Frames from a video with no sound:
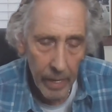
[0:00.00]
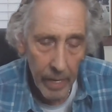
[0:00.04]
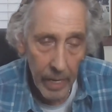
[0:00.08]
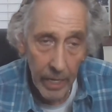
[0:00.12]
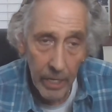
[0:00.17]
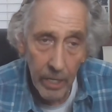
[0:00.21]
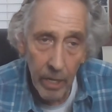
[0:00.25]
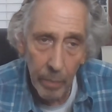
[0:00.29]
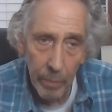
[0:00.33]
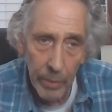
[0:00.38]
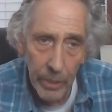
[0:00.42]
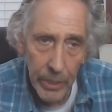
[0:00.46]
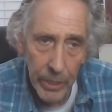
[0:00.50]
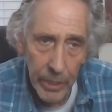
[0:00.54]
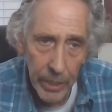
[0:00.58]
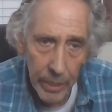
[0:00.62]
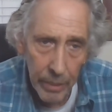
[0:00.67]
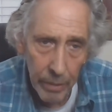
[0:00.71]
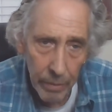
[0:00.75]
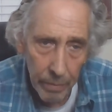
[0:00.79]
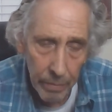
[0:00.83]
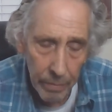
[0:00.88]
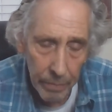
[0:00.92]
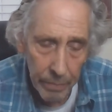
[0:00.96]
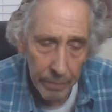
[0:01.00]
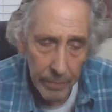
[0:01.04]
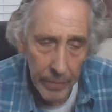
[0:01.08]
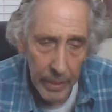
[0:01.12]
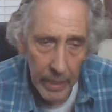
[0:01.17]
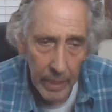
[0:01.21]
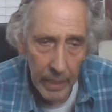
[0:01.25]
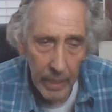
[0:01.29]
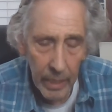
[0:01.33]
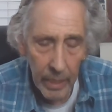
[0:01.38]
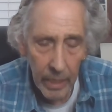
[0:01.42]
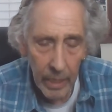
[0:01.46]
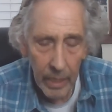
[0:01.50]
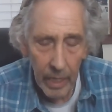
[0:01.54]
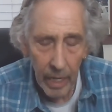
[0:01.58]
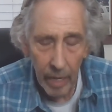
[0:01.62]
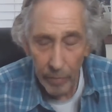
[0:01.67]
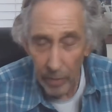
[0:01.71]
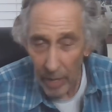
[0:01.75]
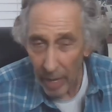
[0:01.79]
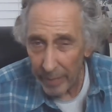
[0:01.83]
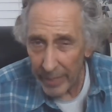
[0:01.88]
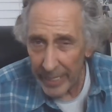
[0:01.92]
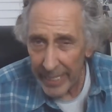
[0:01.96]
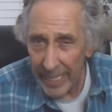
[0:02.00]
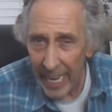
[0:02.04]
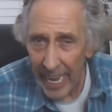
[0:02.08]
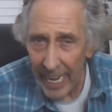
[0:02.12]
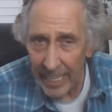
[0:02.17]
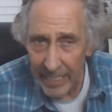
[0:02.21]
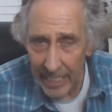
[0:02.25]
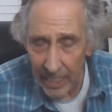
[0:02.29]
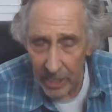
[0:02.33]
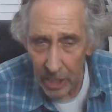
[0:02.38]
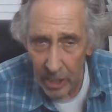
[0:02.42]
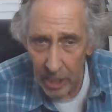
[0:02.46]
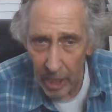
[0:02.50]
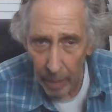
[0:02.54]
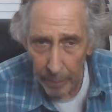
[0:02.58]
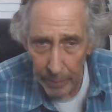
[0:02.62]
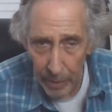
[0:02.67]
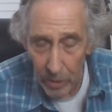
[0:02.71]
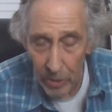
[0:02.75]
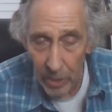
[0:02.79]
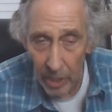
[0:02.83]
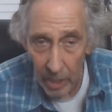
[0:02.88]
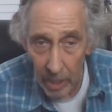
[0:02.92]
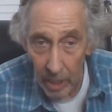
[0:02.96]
And number 2, if you have a cat that stopped using the